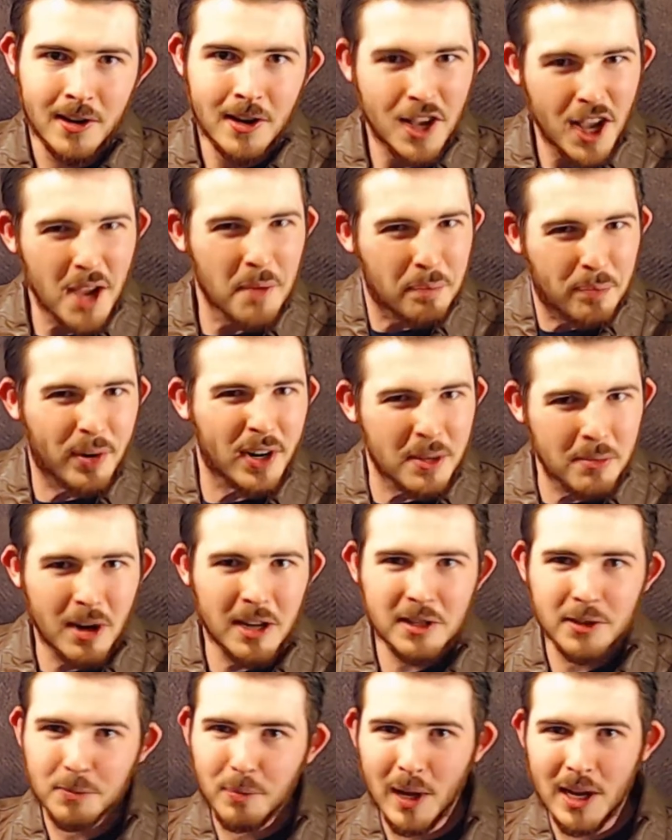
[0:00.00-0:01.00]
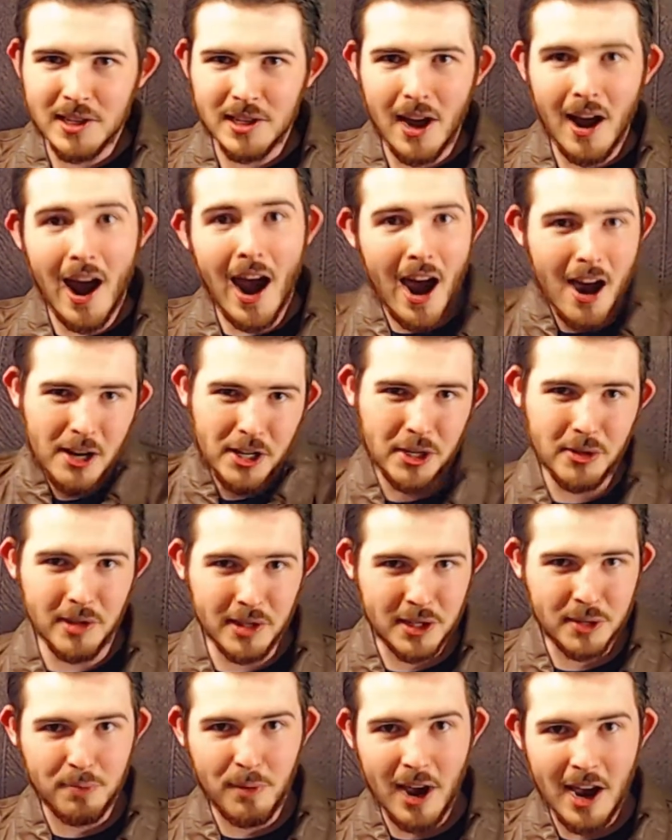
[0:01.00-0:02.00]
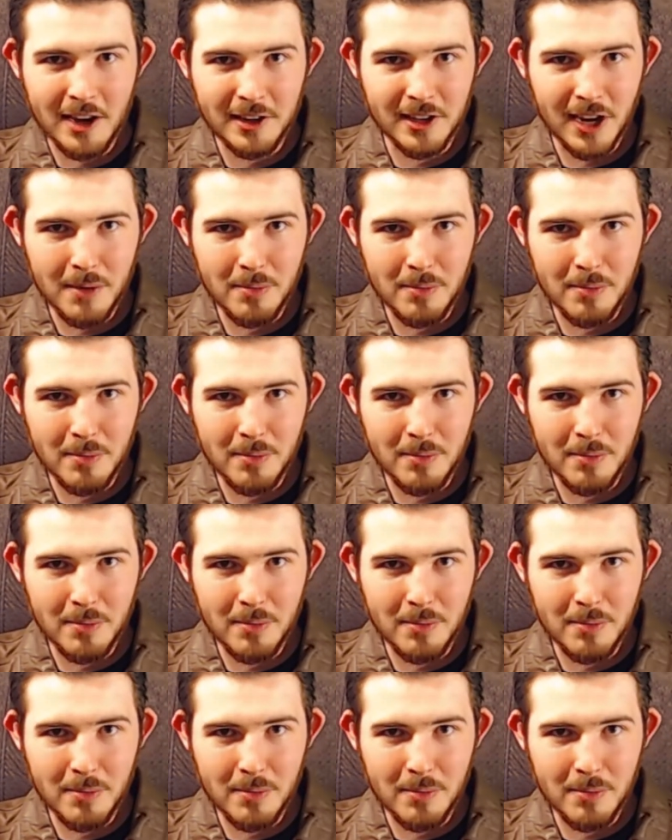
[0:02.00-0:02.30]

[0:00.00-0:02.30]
it pretty much plays out how you'd expect.